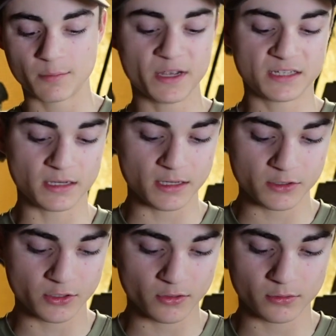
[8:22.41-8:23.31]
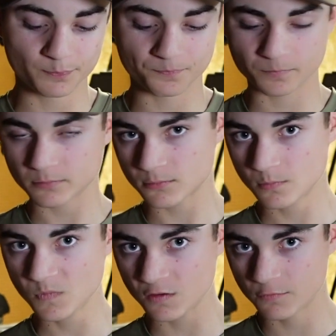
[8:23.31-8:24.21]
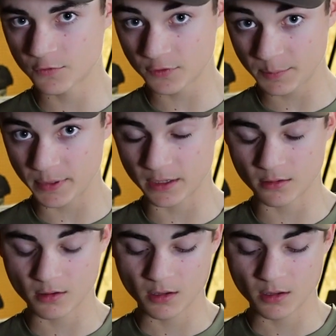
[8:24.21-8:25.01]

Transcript: It makes it easier for flipping.